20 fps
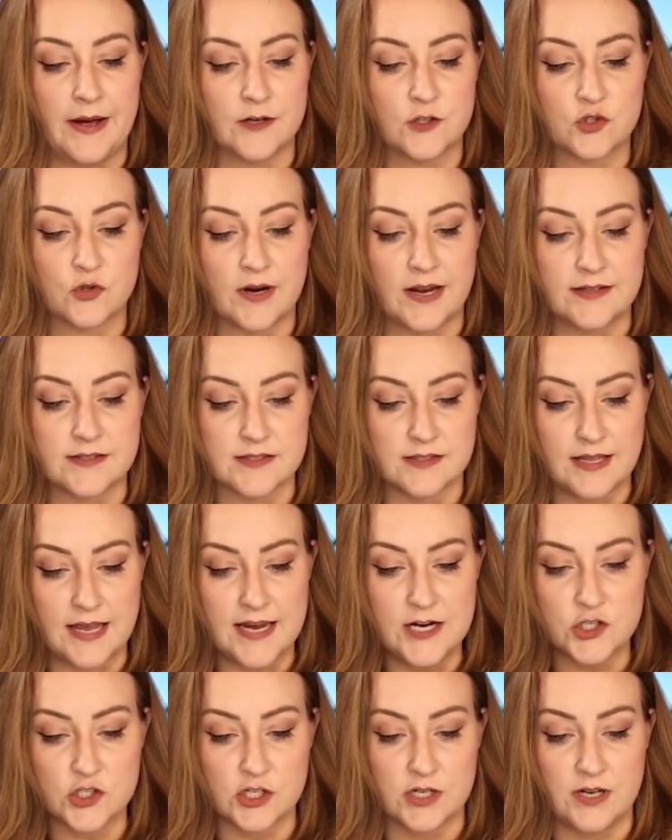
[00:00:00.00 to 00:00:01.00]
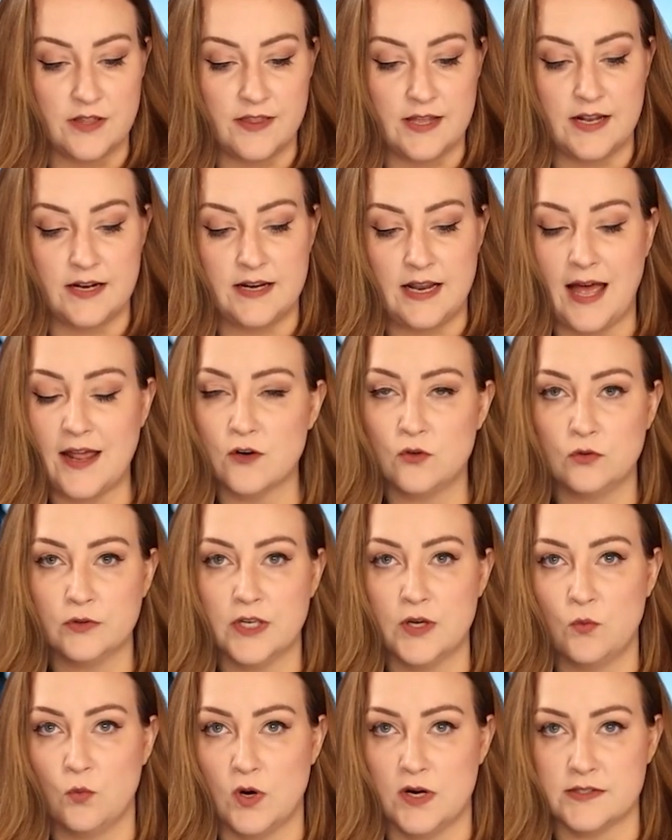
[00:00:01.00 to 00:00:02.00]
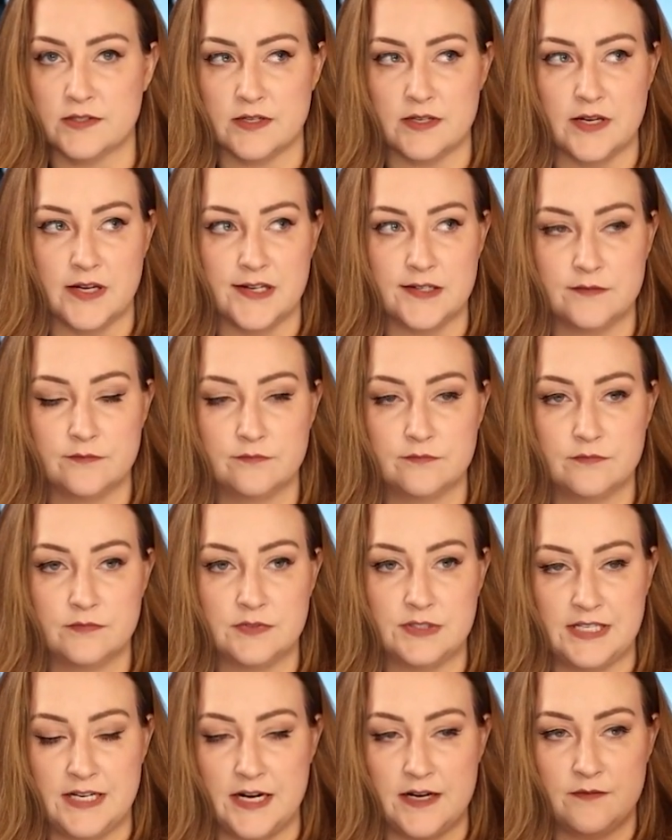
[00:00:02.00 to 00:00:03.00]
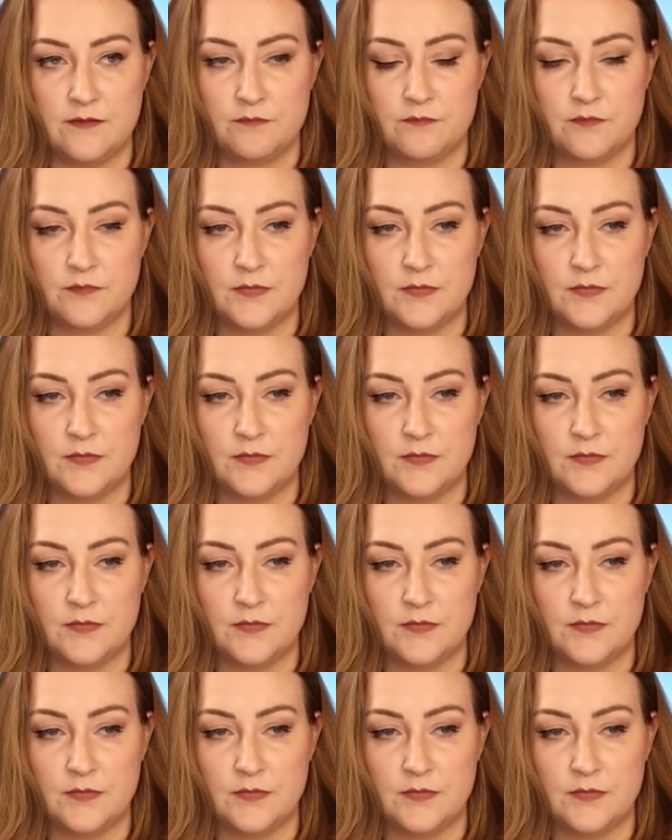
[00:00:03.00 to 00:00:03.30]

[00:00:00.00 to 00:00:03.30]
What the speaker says: translation that not only was it, did it